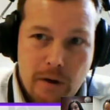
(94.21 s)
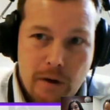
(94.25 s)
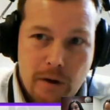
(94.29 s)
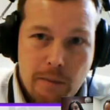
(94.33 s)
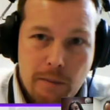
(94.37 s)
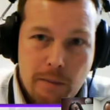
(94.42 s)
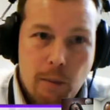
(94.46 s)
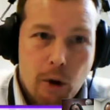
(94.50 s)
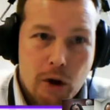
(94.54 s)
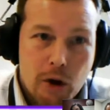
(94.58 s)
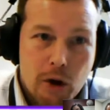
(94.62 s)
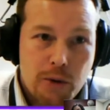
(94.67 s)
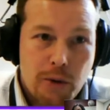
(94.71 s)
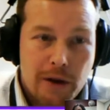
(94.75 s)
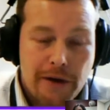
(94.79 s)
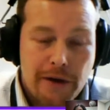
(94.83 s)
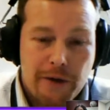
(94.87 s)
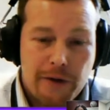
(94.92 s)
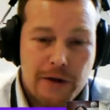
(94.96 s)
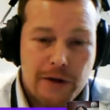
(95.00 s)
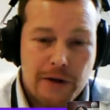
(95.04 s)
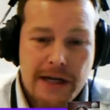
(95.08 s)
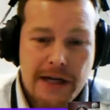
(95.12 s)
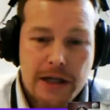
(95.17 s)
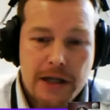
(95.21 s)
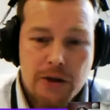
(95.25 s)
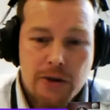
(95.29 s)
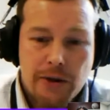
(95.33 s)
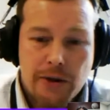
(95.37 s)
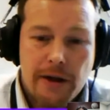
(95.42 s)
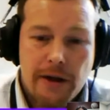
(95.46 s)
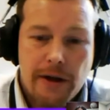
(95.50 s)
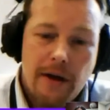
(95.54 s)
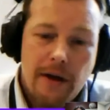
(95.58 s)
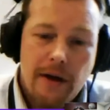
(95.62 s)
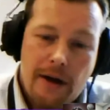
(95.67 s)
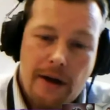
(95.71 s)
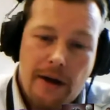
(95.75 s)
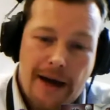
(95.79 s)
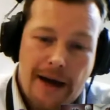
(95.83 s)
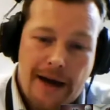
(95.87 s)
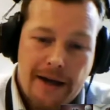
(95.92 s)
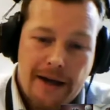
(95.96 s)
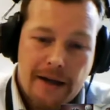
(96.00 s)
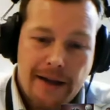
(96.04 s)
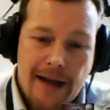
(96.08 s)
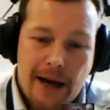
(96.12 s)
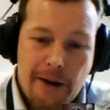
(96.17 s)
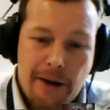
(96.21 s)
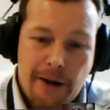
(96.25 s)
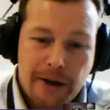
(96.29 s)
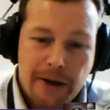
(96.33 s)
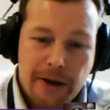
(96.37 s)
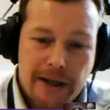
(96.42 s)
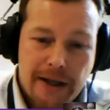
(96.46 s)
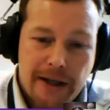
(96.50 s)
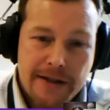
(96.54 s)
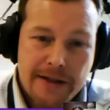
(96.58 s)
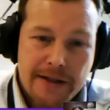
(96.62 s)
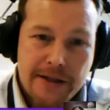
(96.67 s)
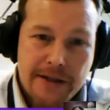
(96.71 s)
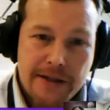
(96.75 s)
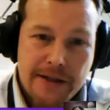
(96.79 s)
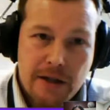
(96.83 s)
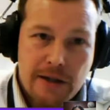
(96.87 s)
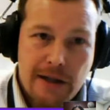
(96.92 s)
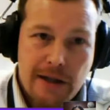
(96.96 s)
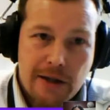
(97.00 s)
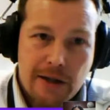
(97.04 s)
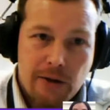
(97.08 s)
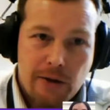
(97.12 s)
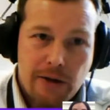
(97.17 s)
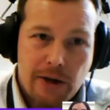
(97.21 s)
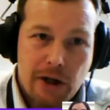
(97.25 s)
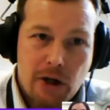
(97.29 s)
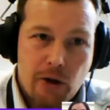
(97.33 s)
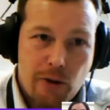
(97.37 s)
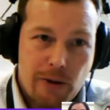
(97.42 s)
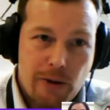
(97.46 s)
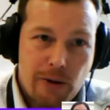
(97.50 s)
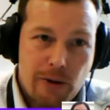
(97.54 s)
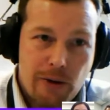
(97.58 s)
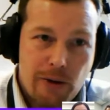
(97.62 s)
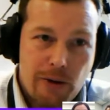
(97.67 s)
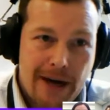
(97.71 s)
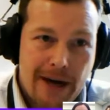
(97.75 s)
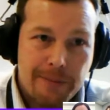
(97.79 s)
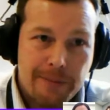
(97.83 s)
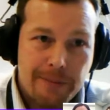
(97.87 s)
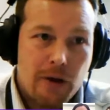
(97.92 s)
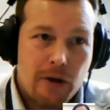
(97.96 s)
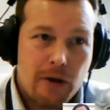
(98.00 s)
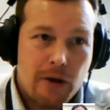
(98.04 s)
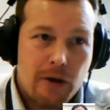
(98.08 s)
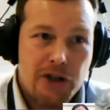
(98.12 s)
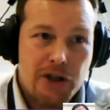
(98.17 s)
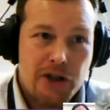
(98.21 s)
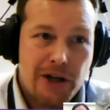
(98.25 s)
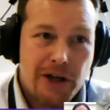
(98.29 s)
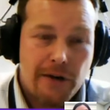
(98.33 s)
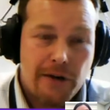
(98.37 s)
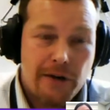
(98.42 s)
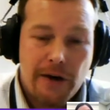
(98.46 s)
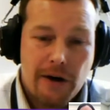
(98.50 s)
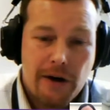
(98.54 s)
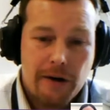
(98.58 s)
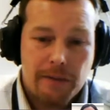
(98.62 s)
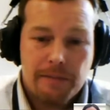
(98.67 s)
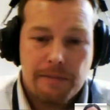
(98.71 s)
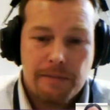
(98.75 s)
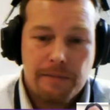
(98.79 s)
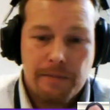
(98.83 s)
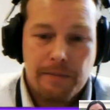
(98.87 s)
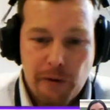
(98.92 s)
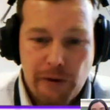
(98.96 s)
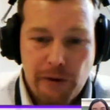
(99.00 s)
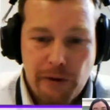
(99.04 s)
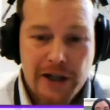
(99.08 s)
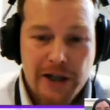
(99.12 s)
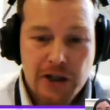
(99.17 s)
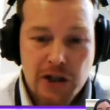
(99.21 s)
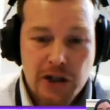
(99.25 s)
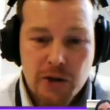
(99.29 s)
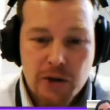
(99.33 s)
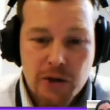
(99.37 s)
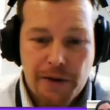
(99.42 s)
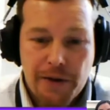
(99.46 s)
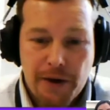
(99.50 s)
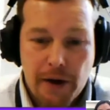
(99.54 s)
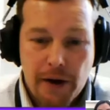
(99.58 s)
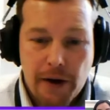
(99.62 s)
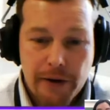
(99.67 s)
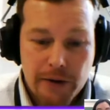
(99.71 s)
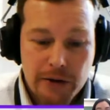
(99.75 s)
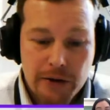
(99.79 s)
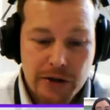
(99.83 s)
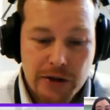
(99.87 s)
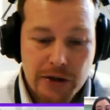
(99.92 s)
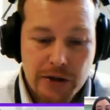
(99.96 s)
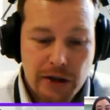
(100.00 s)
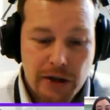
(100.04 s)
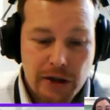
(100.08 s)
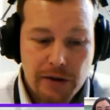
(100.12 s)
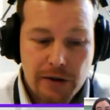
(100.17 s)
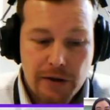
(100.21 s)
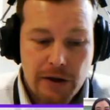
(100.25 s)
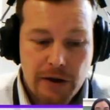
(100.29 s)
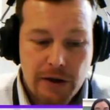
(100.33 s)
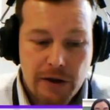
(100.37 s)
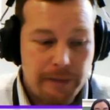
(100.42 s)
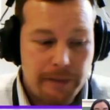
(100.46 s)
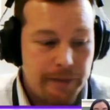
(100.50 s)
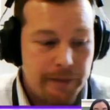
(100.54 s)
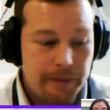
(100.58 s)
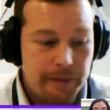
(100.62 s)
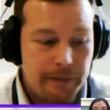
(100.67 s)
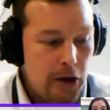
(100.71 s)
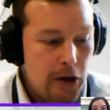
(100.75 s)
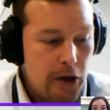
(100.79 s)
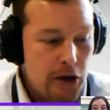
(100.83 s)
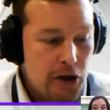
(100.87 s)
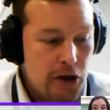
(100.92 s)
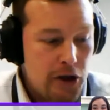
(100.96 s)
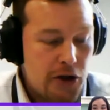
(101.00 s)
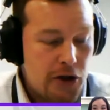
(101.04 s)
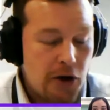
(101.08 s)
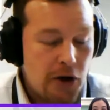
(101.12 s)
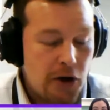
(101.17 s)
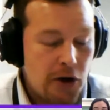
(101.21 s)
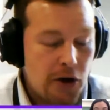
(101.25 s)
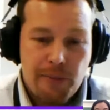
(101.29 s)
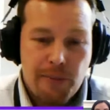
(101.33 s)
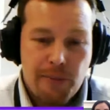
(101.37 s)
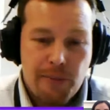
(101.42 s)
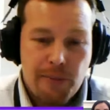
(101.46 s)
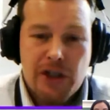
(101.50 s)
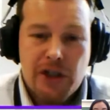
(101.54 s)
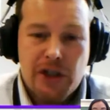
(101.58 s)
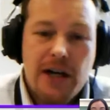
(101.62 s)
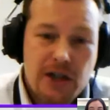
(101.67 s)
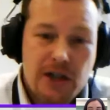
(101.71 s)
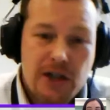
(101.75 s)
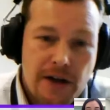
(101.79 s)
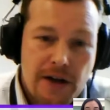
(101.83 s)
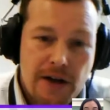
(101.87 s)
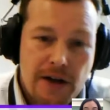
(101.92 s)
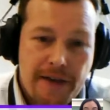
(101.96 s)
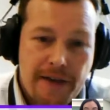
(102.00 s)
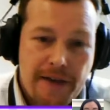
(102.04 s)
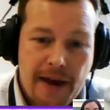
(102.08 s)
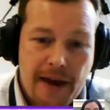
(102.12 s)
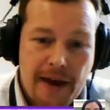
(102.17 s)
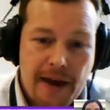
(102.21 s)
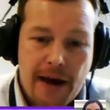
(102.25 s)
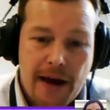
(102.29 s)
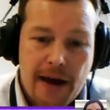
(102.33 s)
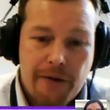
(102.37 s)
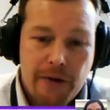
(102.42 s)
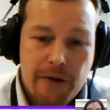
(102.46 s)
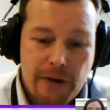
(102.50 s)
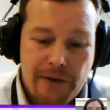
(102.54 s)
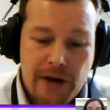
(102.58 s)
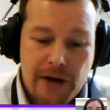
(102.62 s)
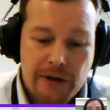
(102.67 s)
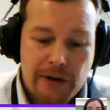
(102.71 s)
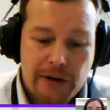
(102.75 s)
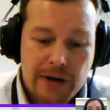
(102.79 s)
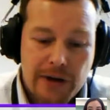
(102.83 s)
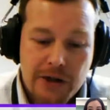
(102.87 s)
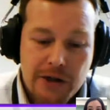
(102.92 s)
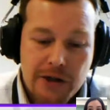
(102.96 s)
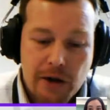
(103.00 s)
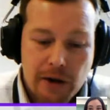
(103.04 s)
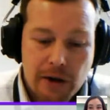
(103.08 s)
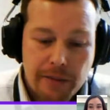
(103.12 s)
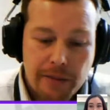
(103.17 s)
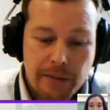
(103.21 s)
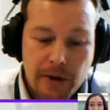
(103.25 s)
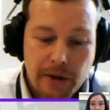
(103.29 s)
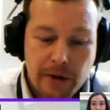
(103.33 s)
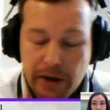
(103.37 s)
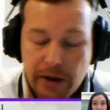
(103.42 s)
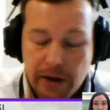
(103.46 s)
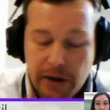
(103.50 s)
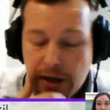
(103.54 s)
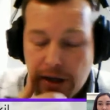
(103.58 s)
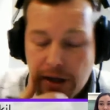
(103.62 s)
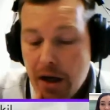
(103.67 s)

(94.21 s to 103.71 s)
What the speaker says: more 21st century and allowing kids to not only create but also share their creations with others to show the appreciation that they have for the veterans in our community.